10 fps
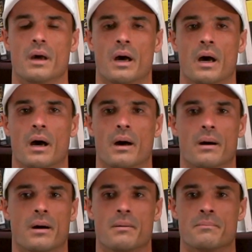
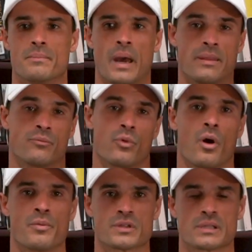And
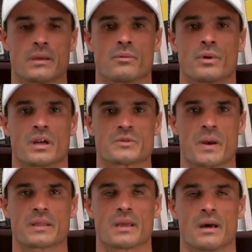obviously we're
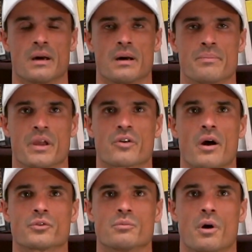expecting a big
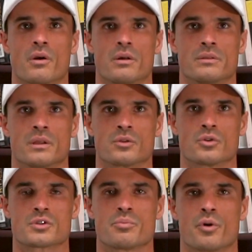crowd tomorrow and
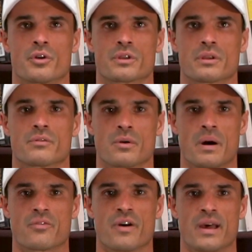good support from
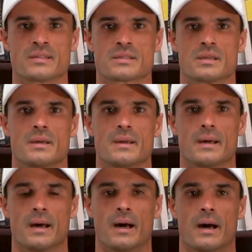our fans.
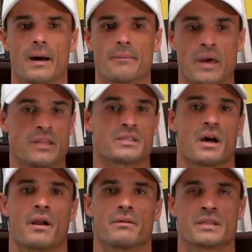And it's
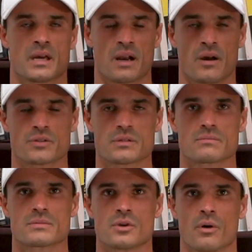our house.
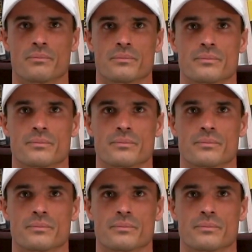So.